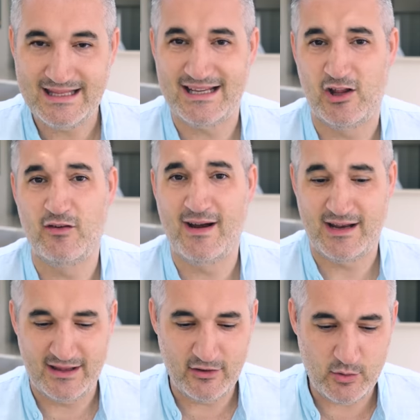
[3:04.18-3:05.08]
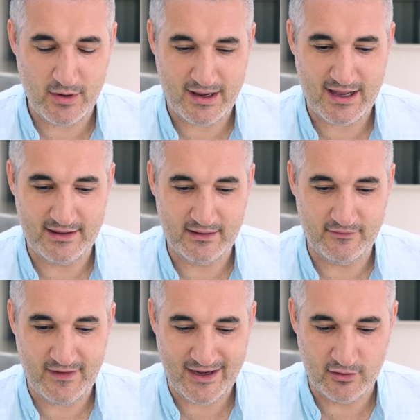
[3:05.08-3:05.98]
That's a lot of onion. I thought you were
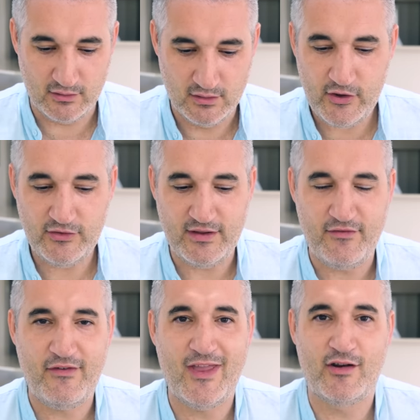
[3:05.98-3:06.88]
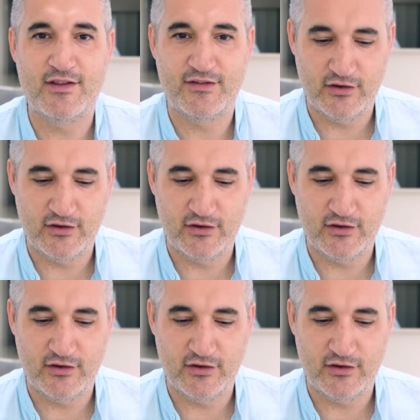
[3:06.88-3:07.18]
cutting fennel. I thought you said fennel and